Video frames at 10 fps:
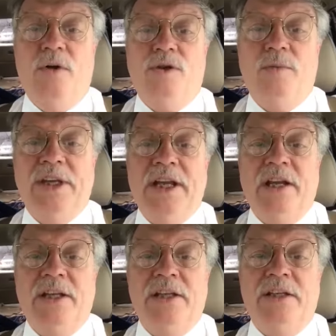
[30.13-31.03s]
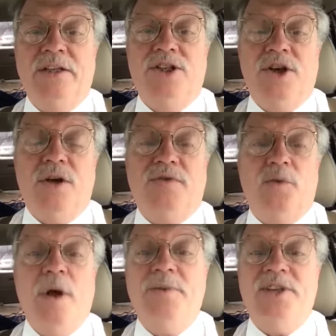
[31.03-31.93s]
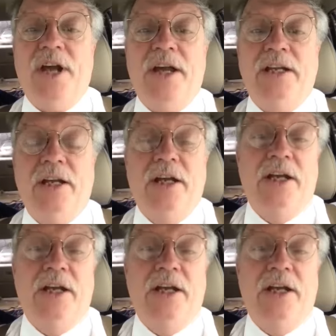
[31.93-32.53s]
Oklahoma County Sheriff's website,